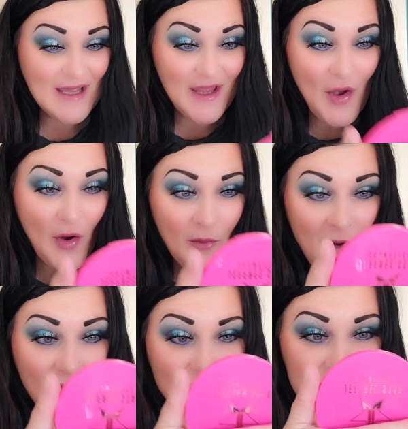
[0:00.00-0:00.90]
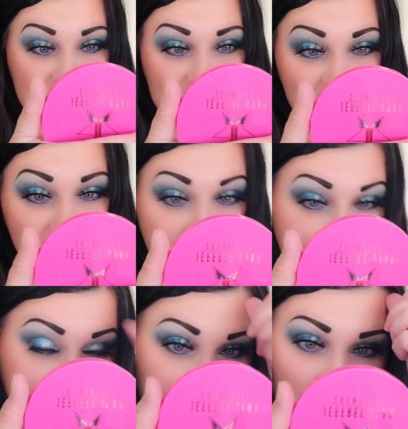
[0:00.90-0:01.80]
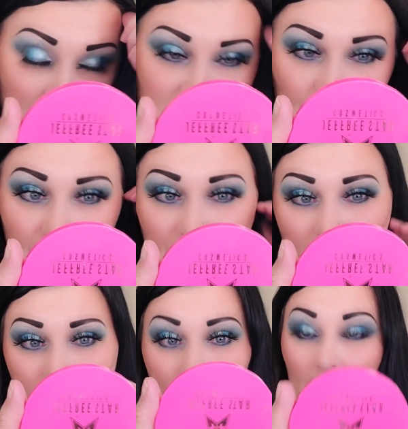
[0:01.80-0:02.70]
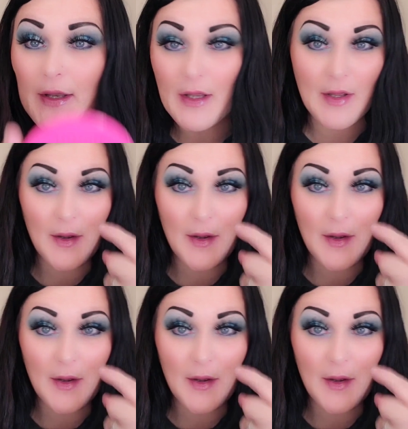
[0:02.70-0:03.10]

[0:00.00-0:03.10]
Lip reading: I almost forgot to put on